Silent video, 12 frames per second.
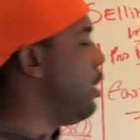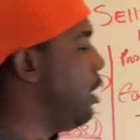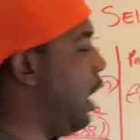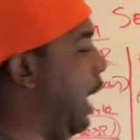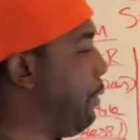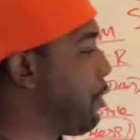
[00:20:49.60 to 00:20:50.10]

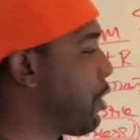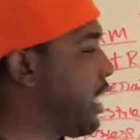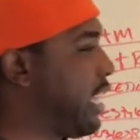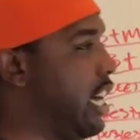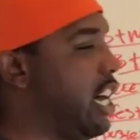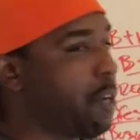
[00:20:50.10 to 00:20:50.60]
You're gonna
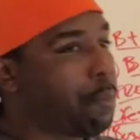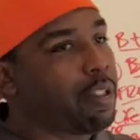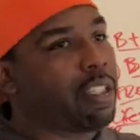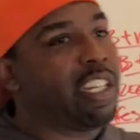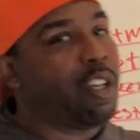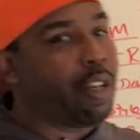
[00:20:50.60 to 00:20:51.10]
get
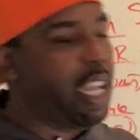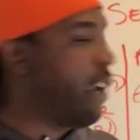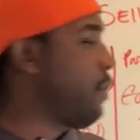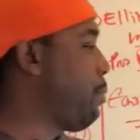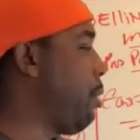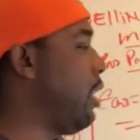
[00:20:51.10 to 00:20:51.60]
100% on
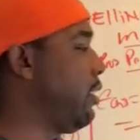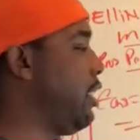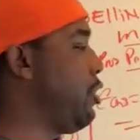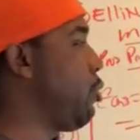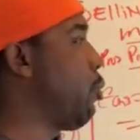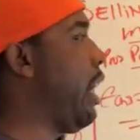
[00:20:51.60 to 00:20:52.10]
every policy
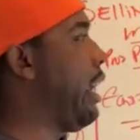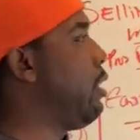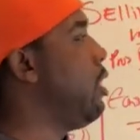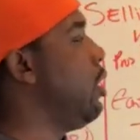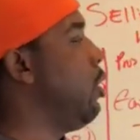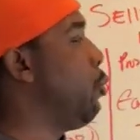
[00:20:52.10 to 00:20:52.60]
that you
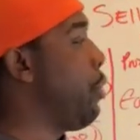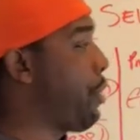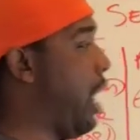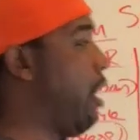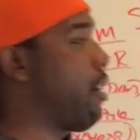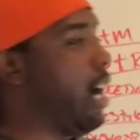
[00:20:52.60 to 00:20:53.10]
write
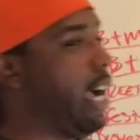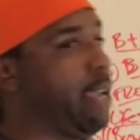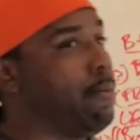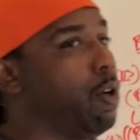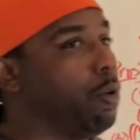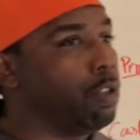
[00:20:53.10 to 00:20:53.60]
with our
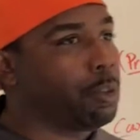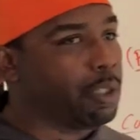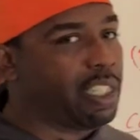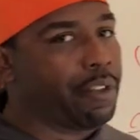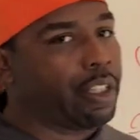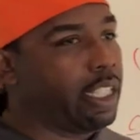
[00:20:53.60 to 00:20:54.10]
IMO
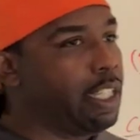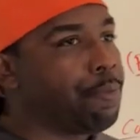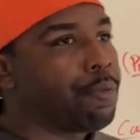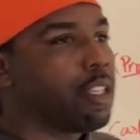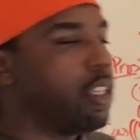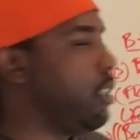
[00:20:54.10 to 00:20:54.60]
specifically.
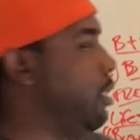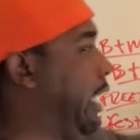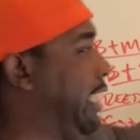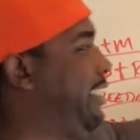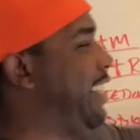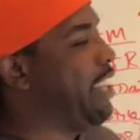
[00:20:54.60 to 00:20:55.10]

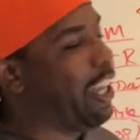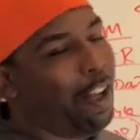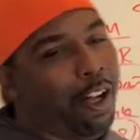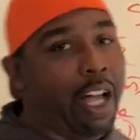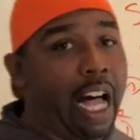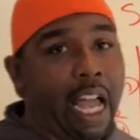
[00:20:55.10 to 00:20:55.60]
Like I said, not
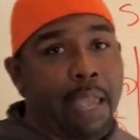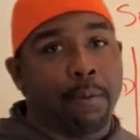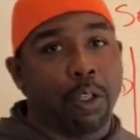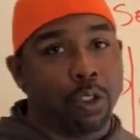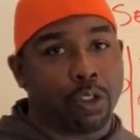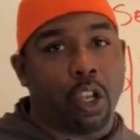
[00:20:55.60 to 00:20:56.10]
all
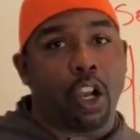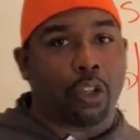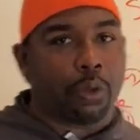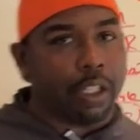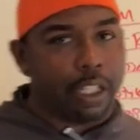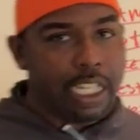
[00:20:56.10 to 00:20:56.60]
IMOs are
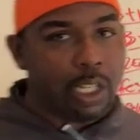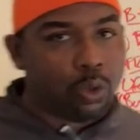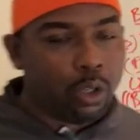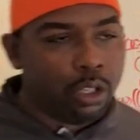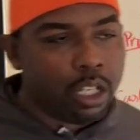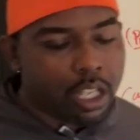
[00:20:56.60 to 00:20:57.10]
created
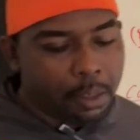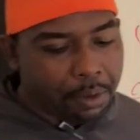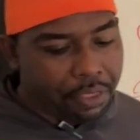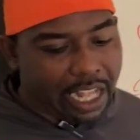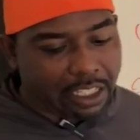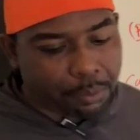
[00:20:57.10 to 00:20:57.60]
equal,
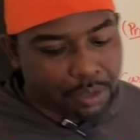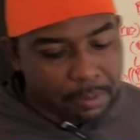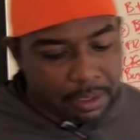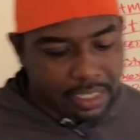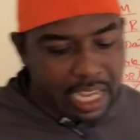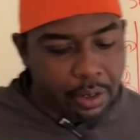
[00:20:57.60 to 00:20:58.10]
but that's pretty
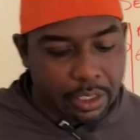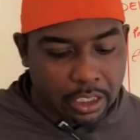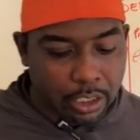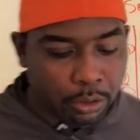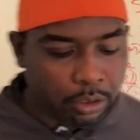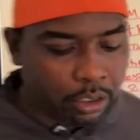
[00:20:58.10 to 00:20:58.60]
much how it
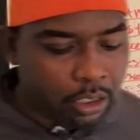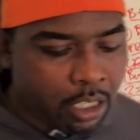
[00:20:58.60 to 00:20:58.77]
goes.